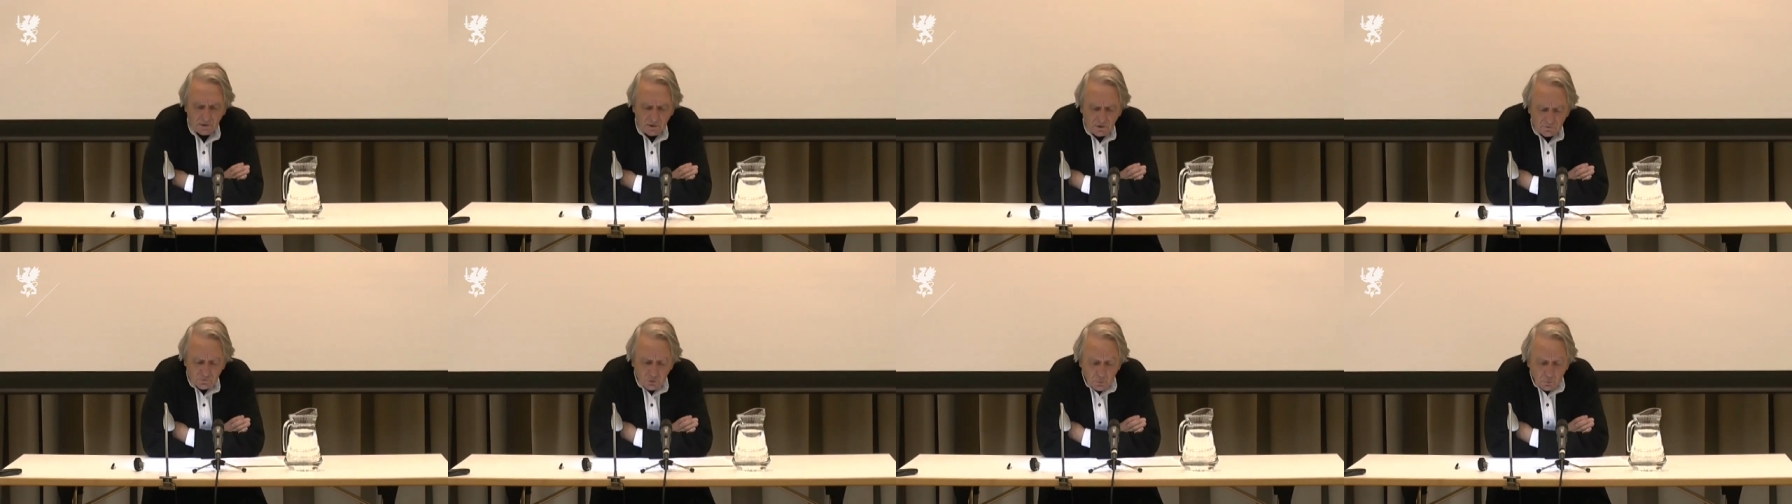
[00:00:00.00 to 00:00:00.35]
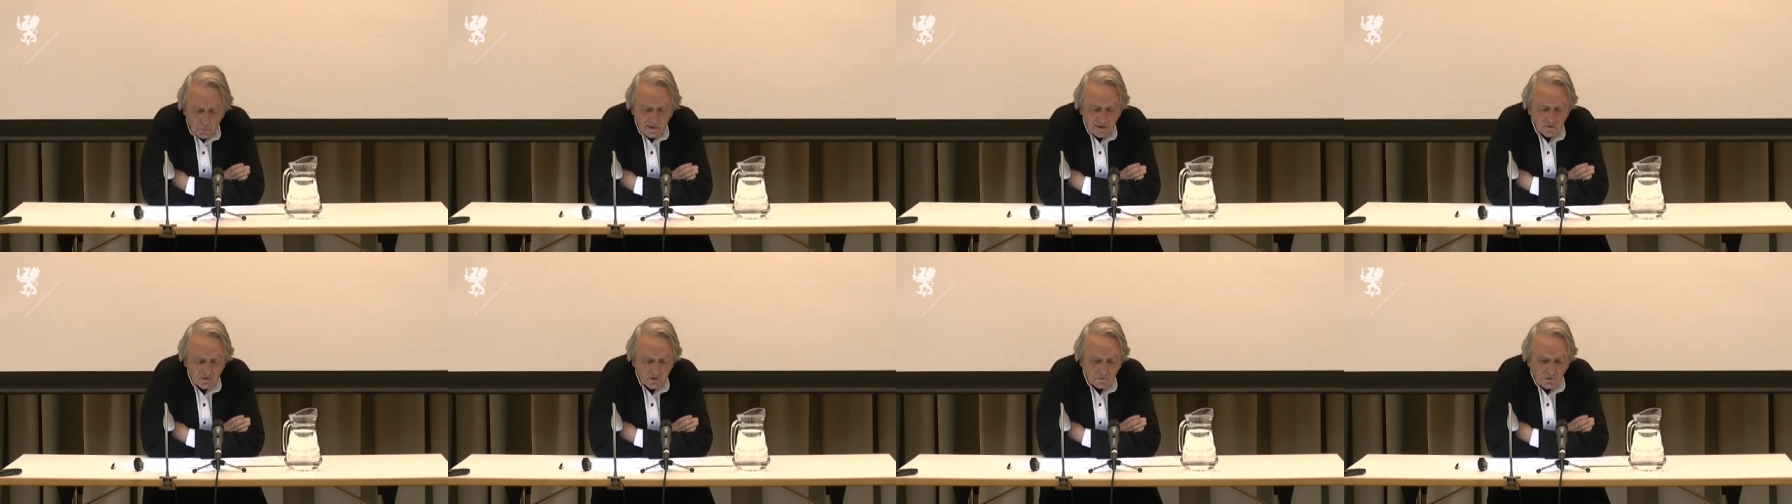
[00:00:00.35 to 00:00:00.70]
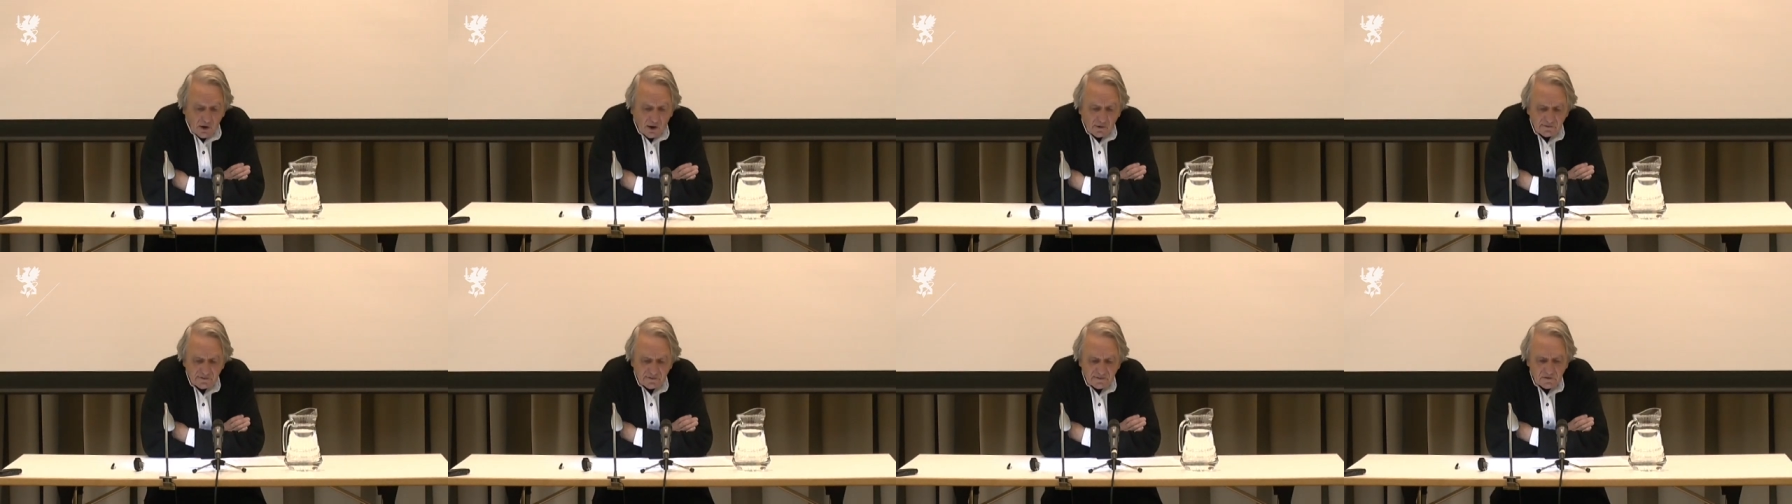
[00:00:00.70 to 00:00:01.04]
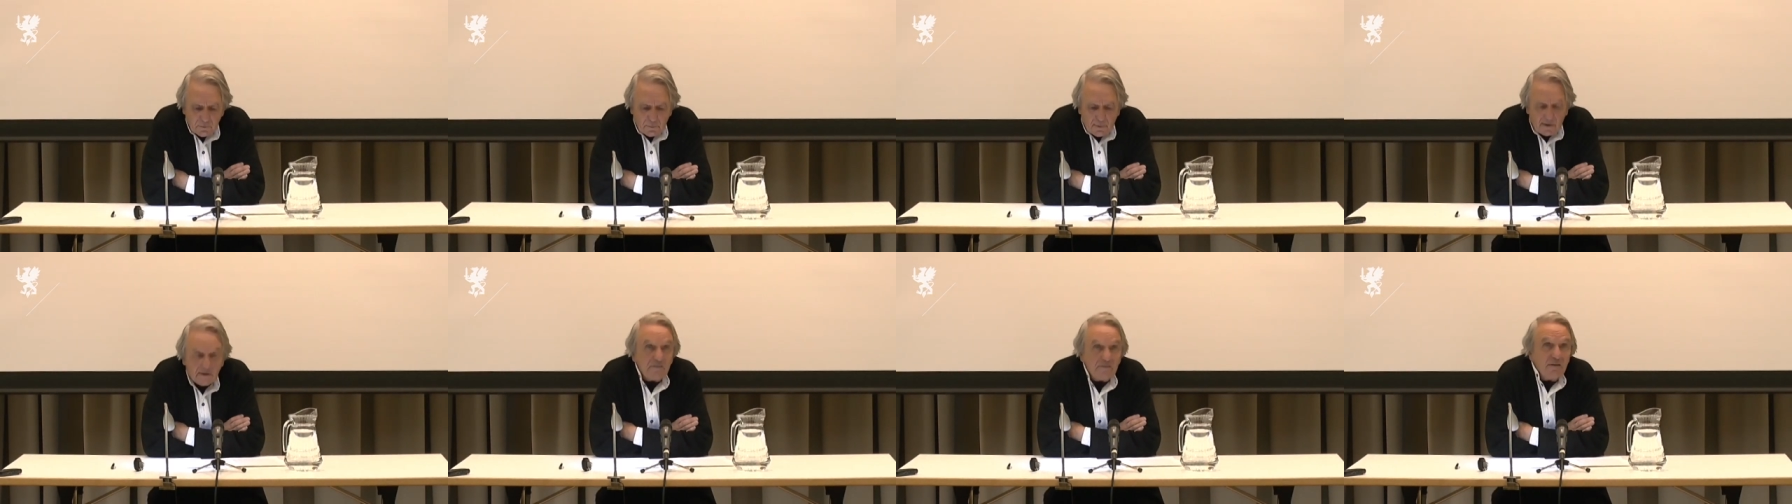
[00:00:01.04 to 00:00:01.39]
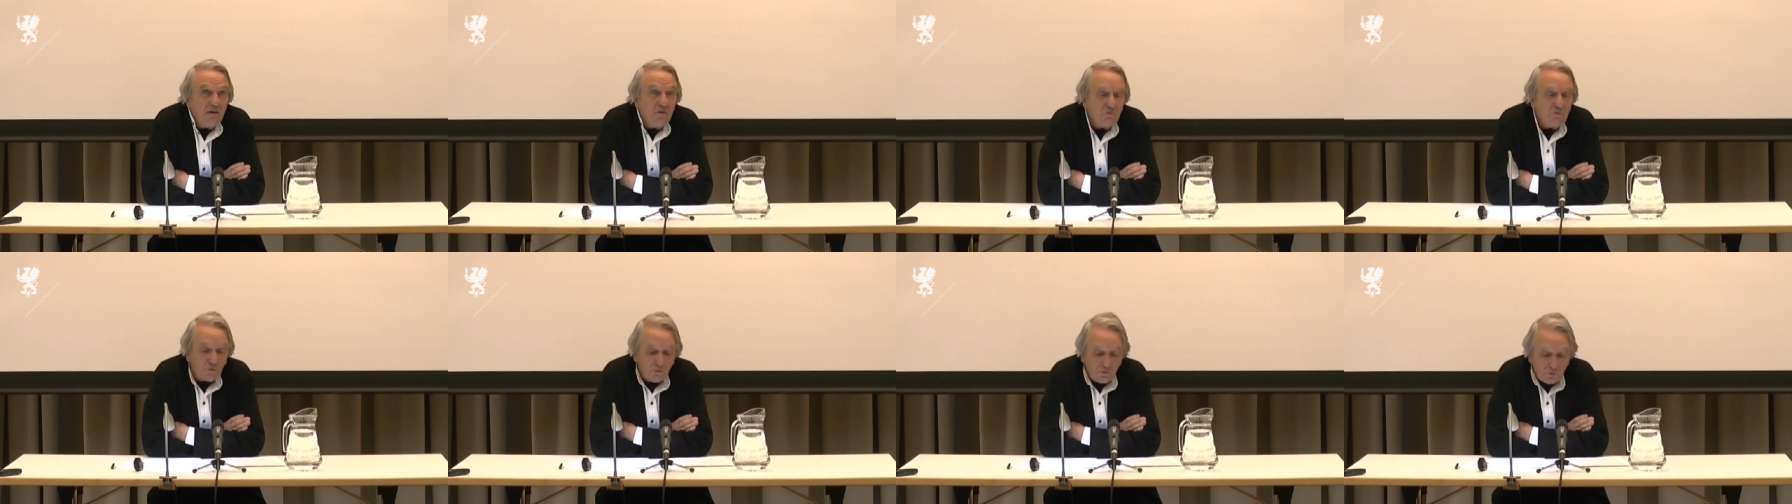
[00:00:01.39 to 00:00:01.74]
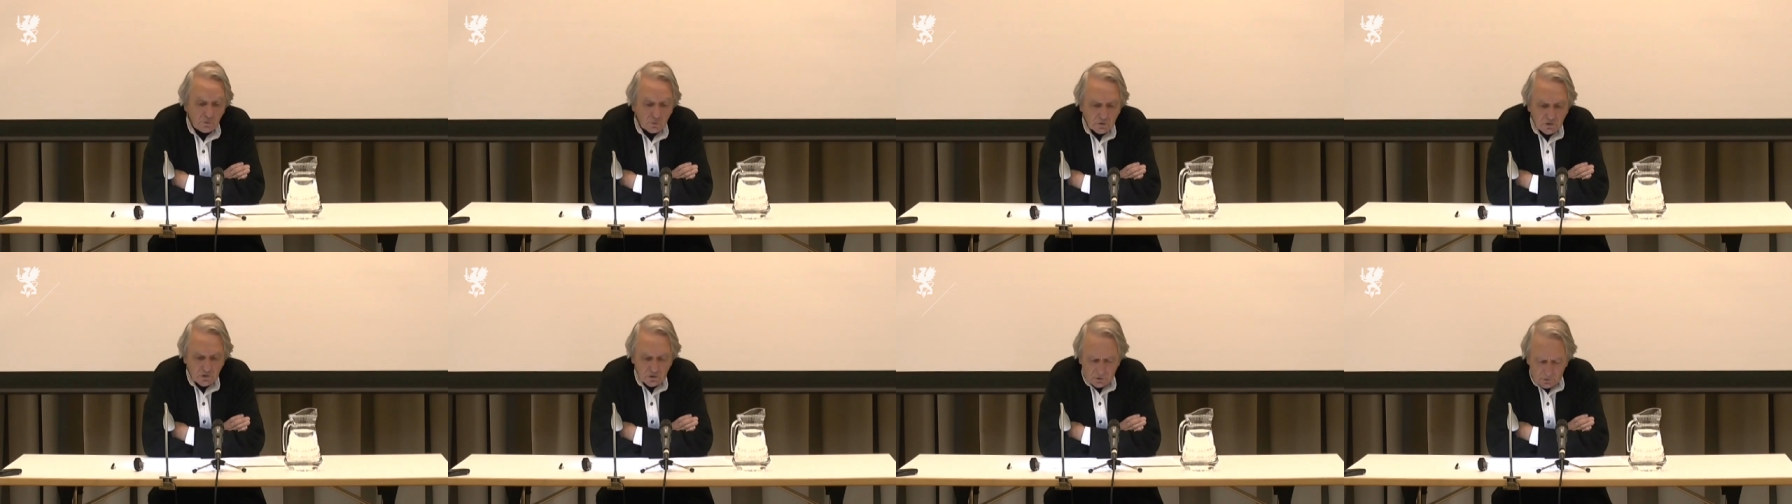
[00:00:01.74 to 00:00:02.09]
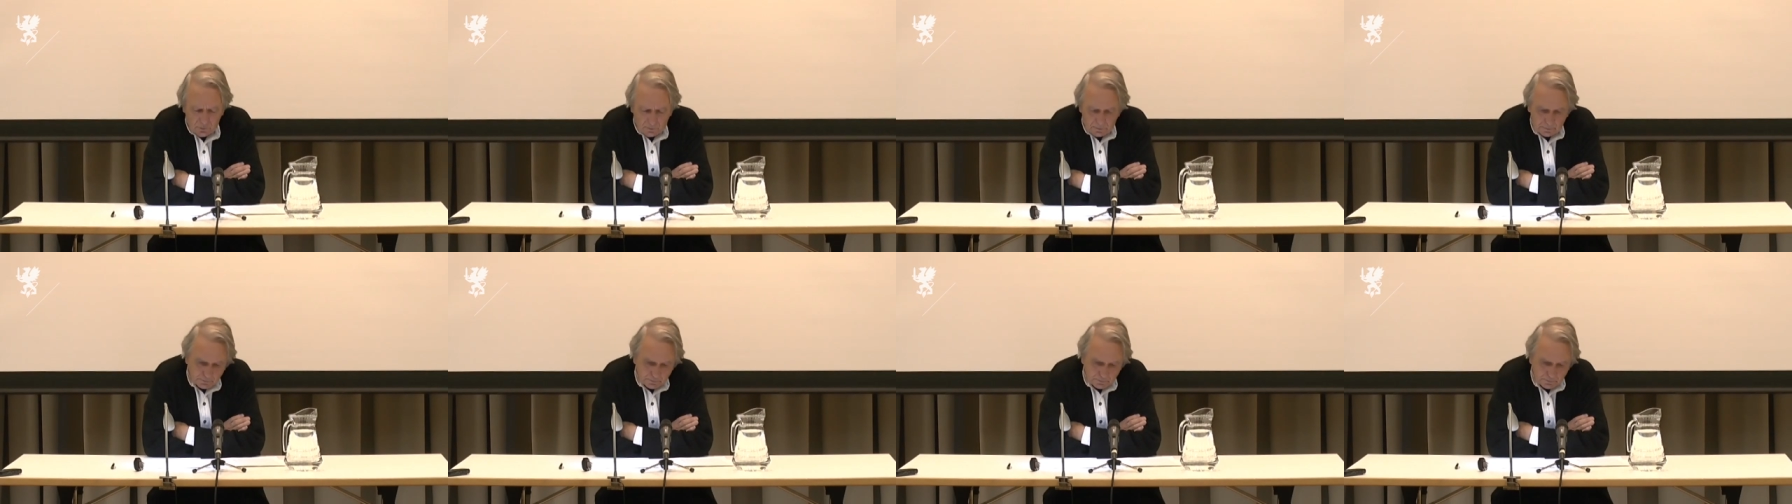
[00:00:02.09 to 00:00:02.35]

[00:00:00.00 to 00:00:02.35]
the means of anticipating the future.